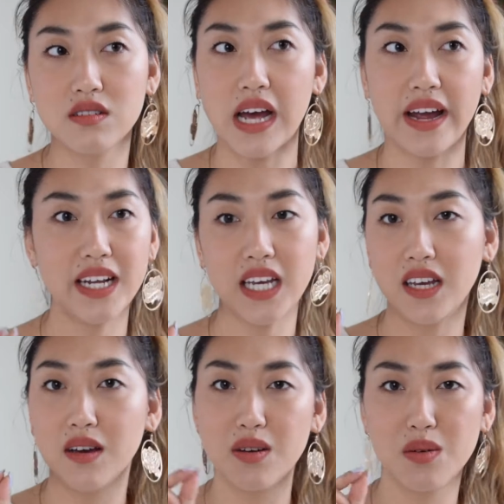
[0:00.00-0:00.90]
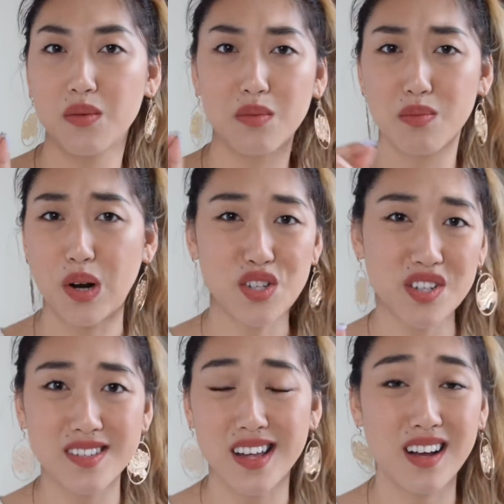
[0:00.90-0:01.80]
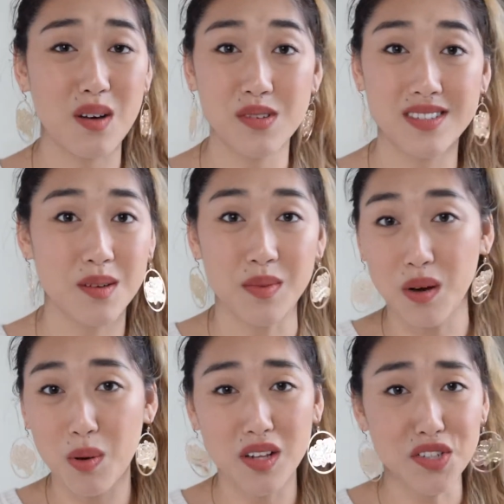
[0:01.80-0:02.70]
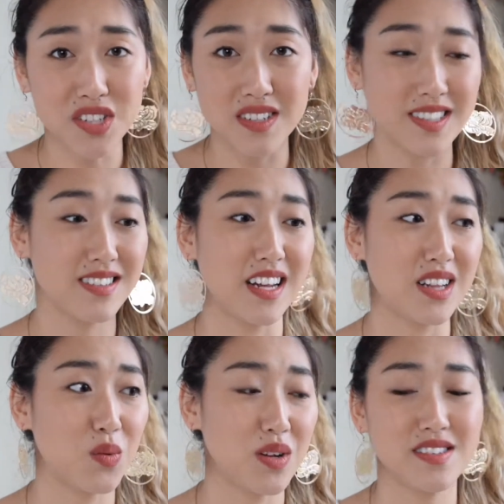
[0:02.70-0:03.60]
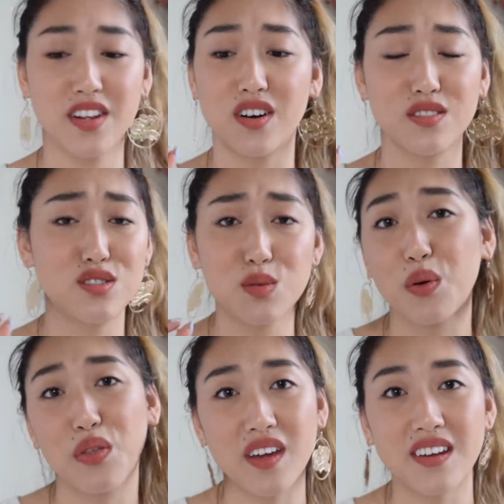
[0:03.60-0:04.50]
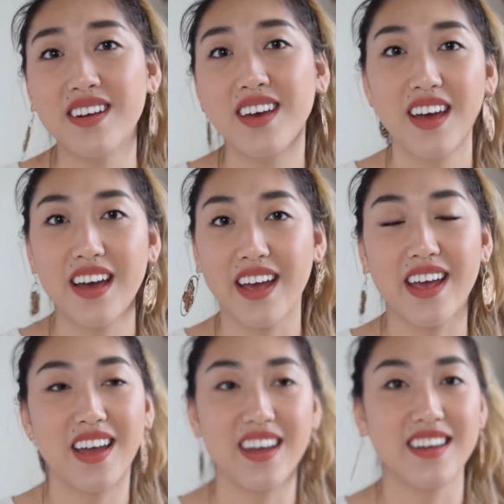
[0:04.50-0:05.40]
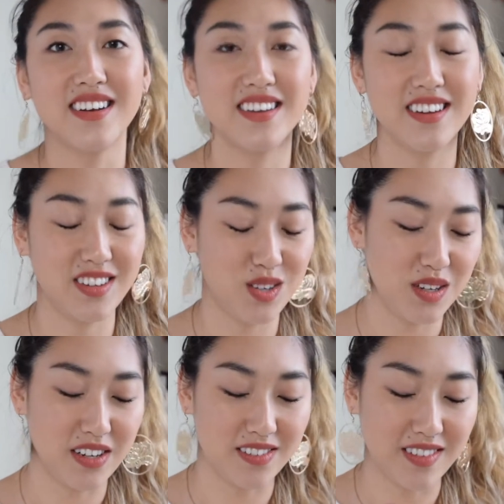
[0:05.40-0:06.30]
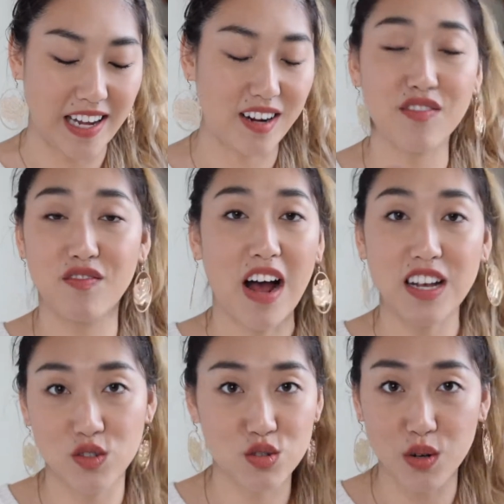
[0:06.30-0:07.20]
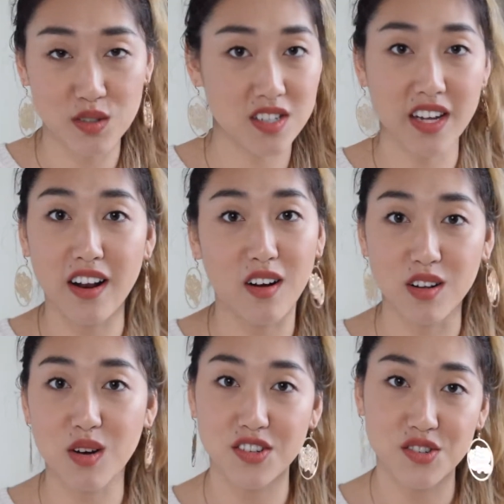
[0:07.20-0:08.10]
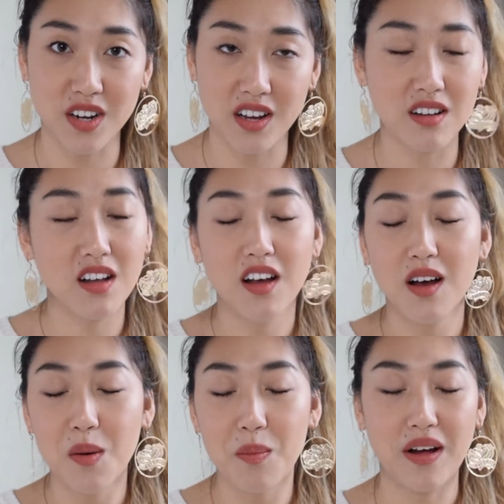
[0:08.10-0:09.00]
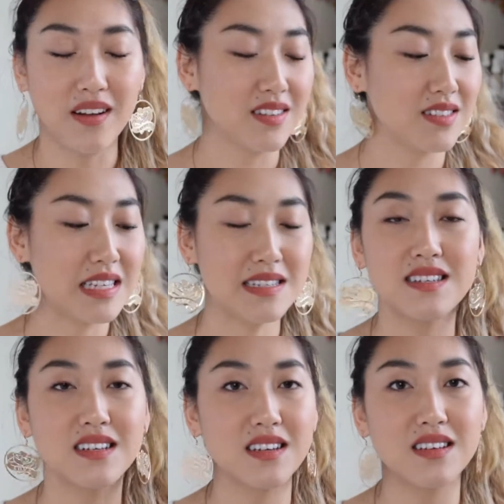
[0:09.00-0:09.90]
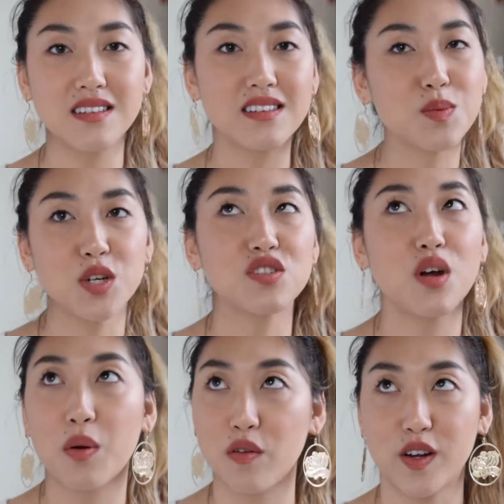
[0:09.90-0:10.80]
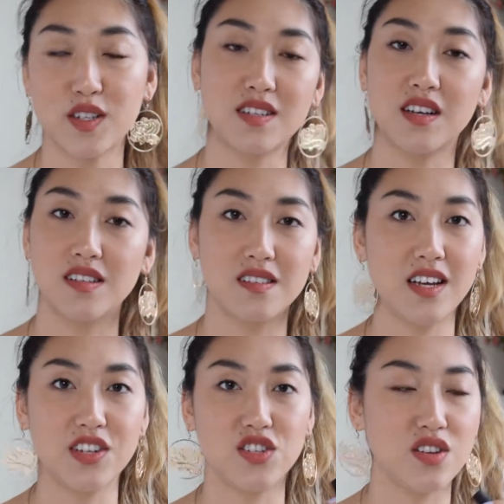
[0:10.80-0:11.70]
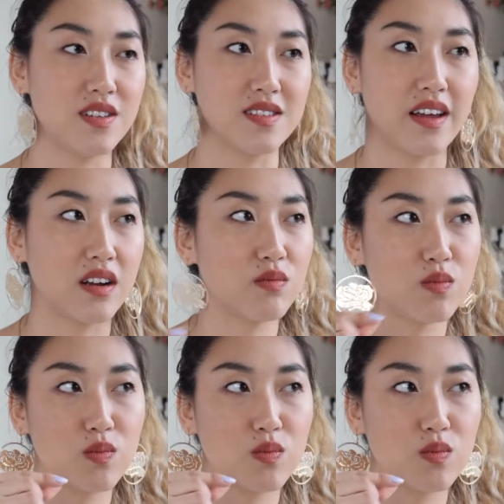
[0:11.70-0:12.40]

tiny brushes that come in some nail polishes, like the ones that are super thin and you need like five strokes to get all across your nail. But this, these brushes are perfect because they, it's like